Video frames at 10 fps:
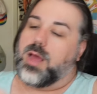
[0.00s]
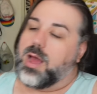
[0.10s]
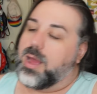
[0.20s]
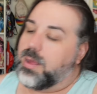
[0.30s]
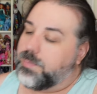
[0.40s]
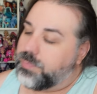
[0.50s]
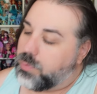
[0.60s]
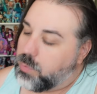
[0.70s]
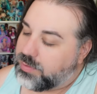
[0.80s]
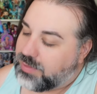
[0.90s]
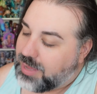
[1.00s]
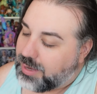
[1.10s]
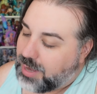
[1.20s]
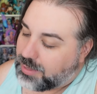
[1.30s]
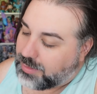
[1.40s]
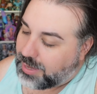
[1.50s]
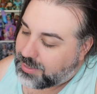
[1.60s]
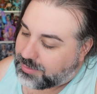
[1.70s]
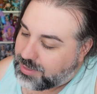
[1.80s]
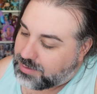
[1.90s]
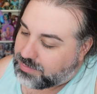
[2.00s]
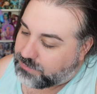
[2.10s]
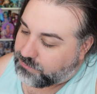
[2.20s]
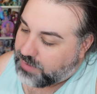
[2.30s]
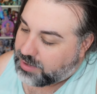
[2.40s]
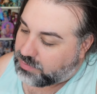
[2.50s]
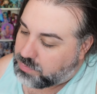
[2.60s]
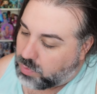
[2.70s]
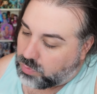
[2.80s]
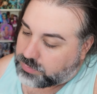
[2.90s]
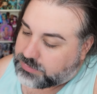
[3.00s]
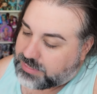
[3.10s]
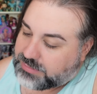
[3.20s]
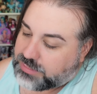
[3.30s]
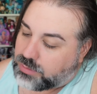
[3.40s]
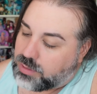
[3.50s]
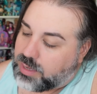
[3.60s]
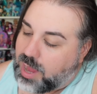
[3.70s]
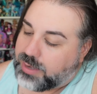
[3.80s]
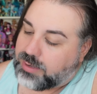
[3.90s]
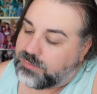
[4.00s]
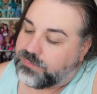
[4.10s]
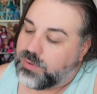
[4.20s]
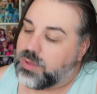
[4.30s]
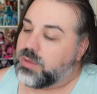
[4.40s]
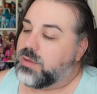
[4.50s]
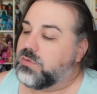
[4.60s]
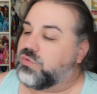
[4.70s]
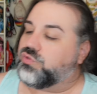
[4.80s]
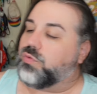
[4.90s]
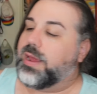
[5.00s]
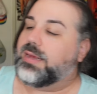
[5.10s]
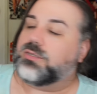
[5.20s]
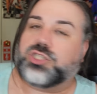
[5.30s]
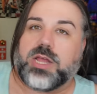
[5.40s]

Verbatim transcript: Um, once again, I like these face molds. They still look kind of strange.